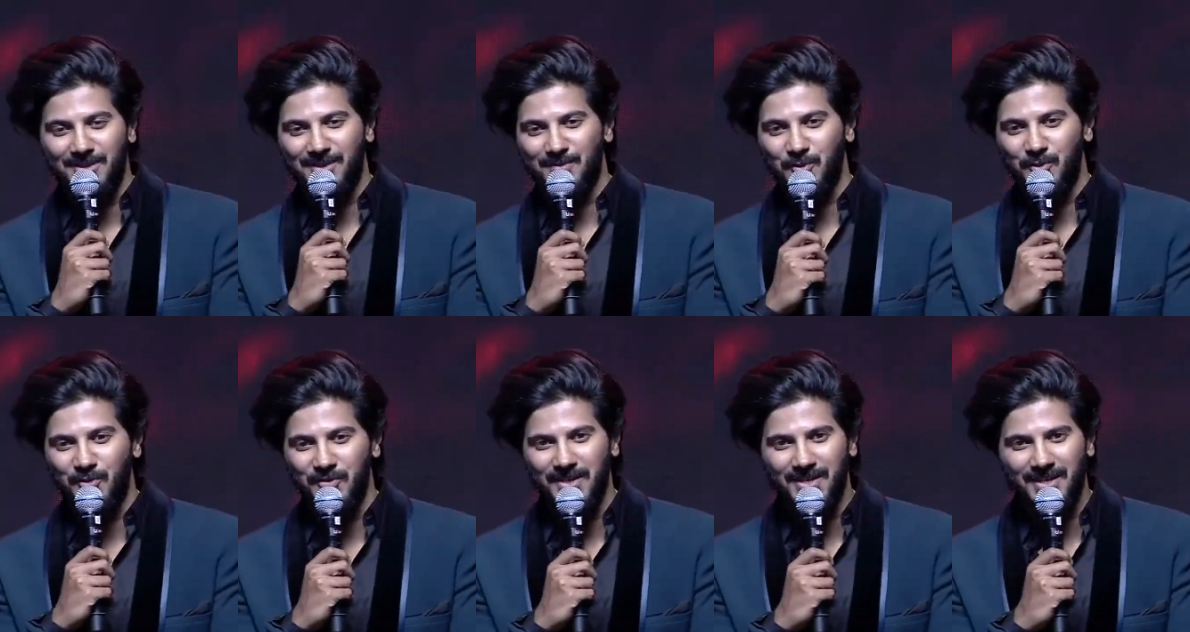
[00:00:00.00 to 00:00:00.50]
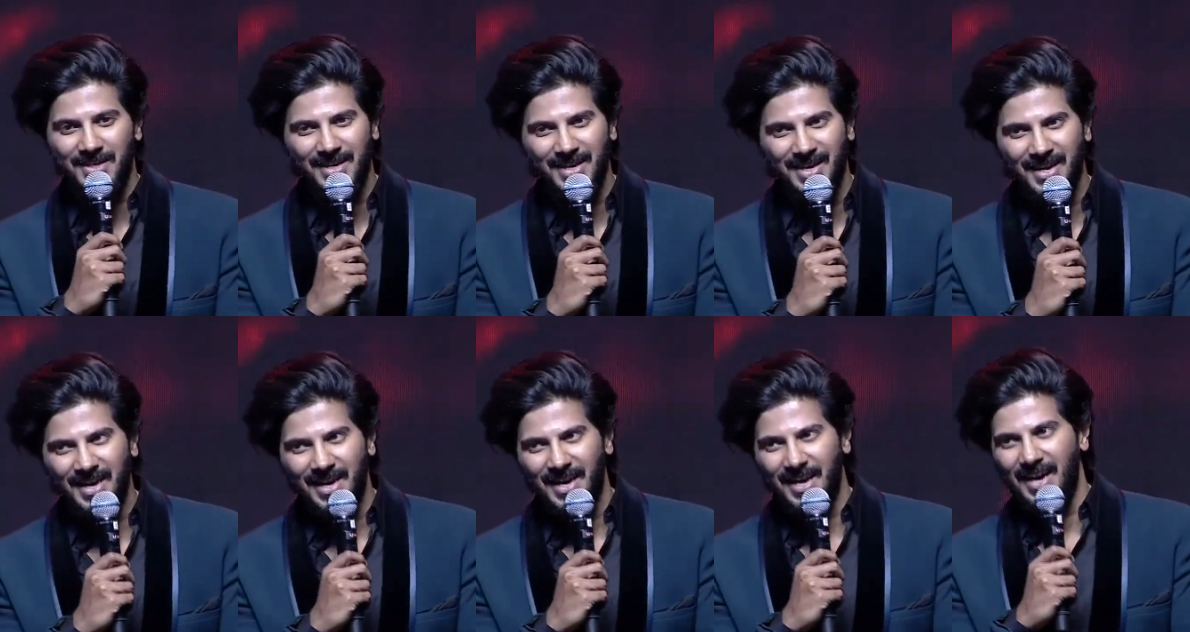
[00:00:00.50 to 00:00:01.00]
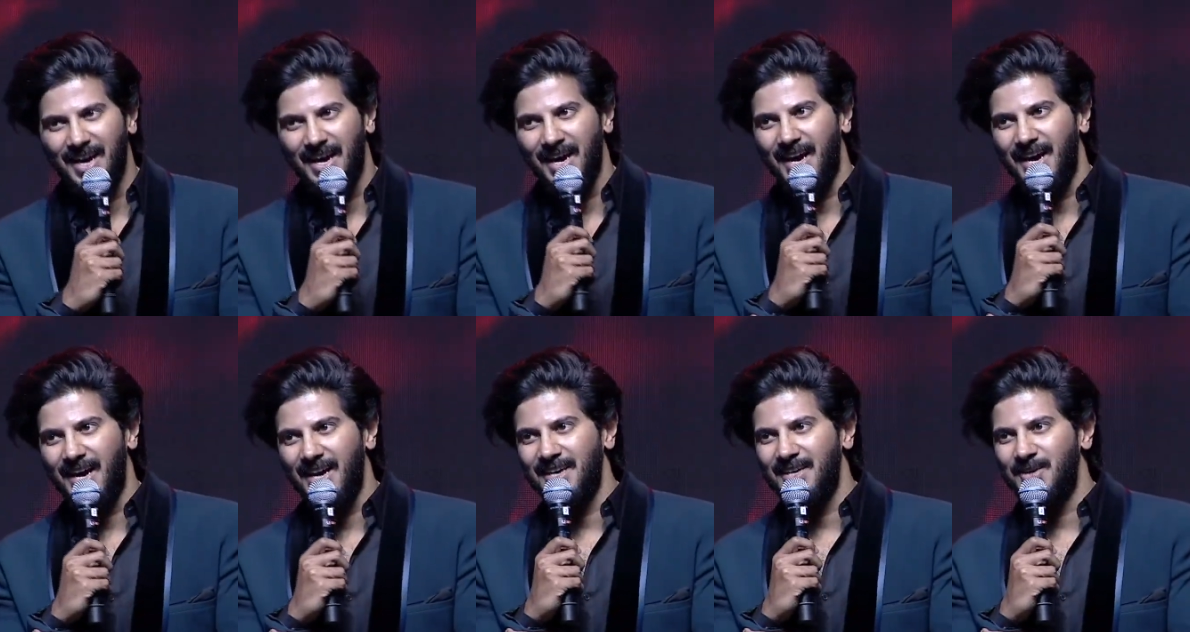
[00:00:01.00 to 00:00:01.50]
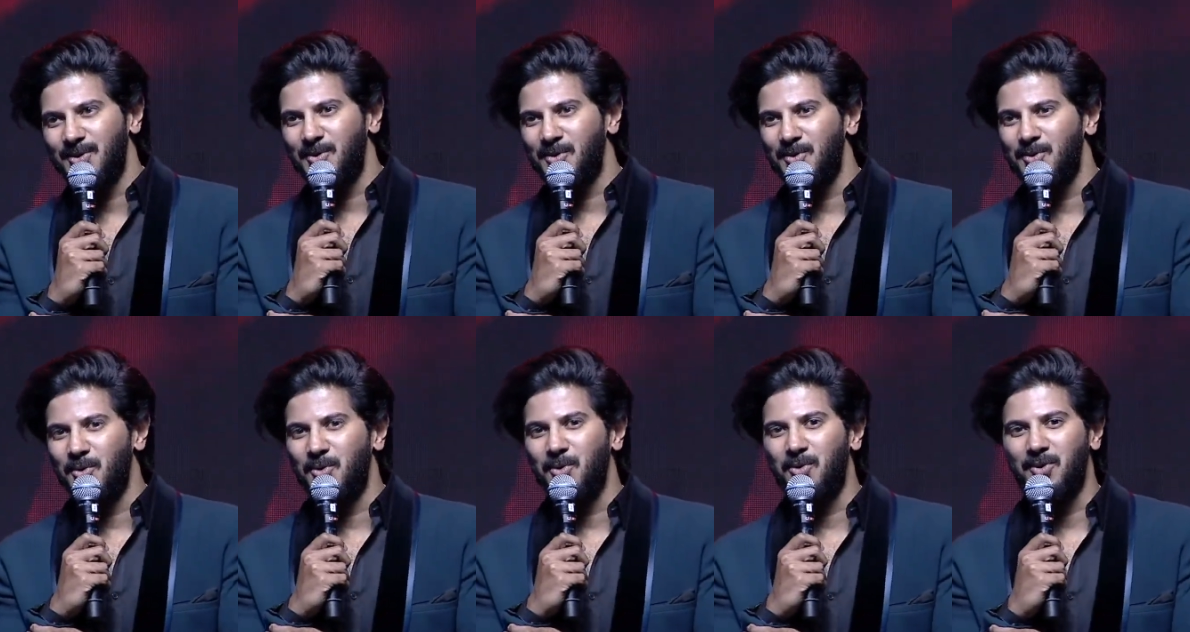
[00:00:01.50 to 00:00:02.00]
this movie. I
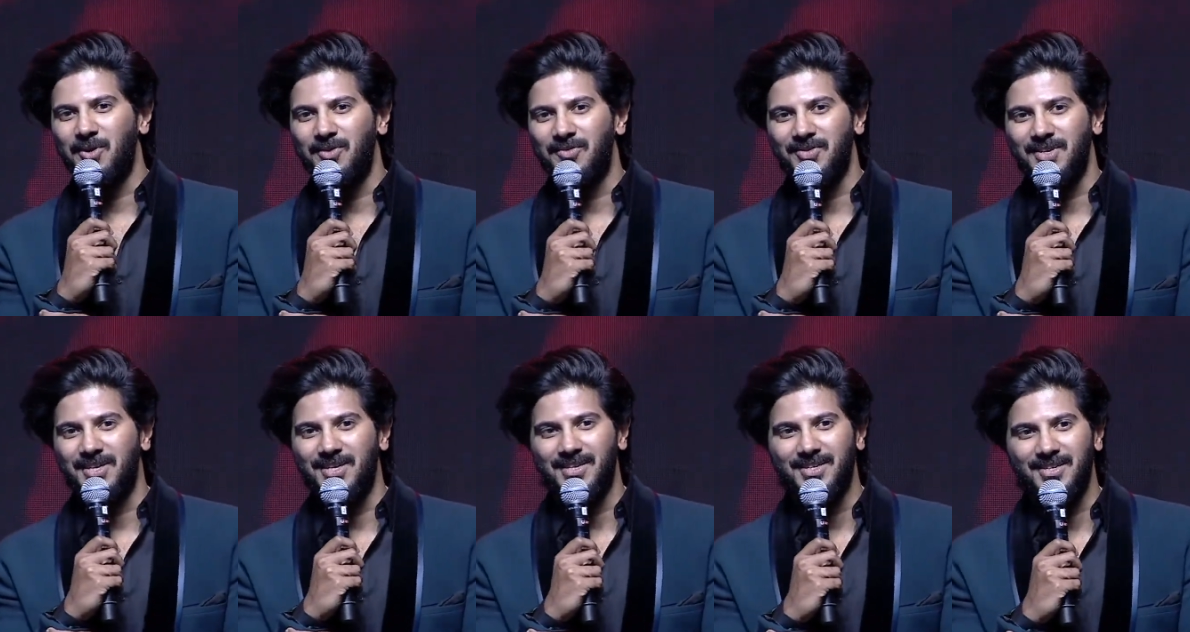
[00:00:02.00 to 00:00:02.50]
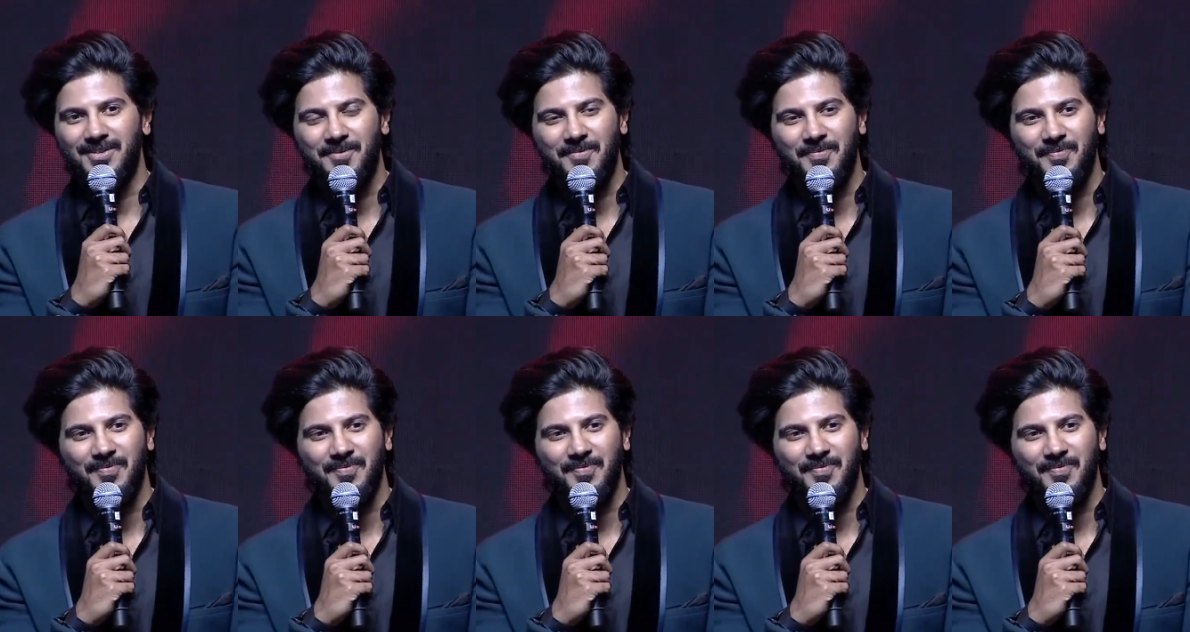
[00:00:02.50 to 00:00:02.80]
don't know of,